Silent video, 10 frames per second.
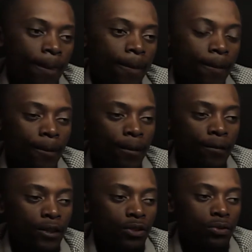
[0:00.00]
So if
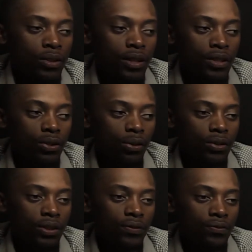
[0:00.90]
it swings
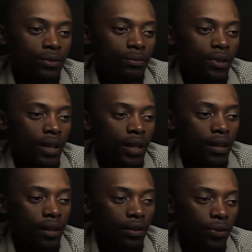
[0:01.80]
only from
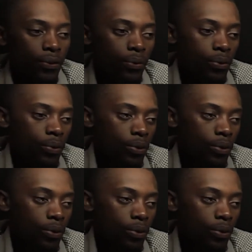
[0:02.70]
A through